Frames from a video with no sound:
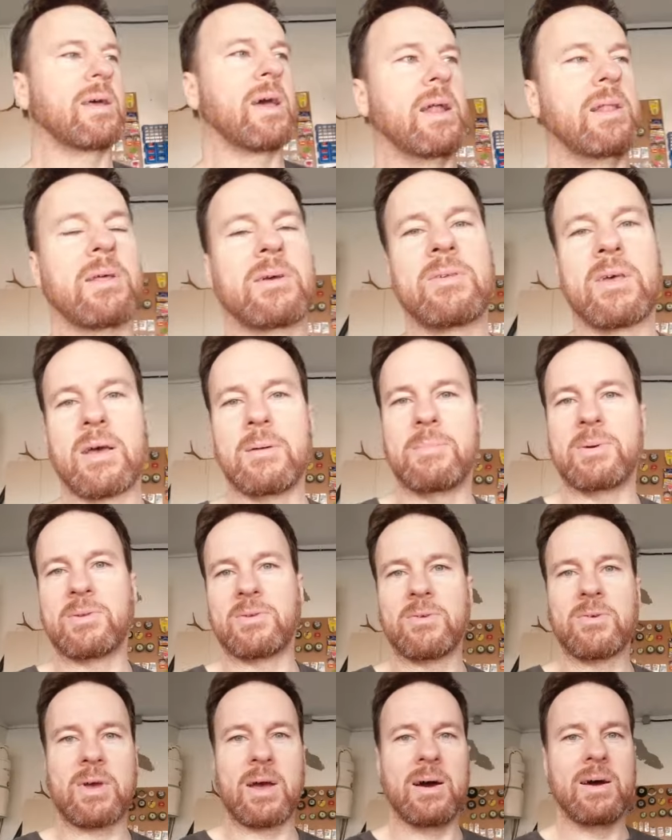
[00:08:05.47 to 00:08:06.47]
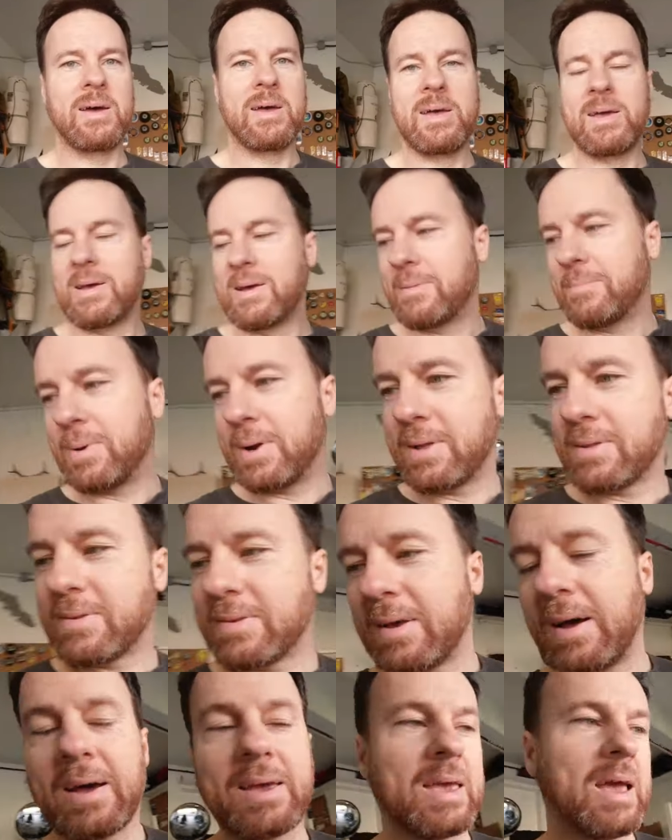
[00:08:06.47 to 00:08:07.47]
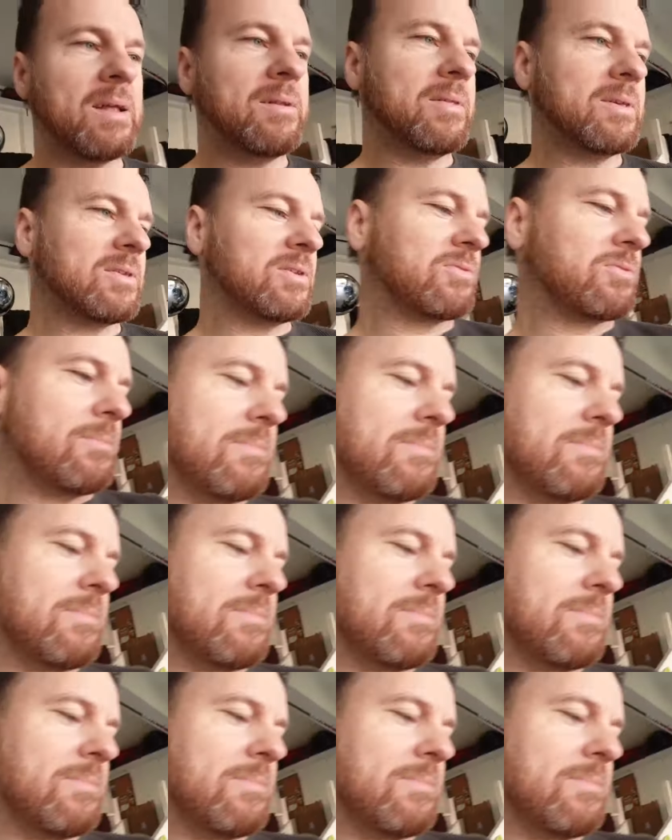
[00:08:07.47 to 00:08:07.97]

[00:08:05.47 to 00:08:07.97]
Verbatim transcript: It kind of looks like a bazooka. But it's, again, this is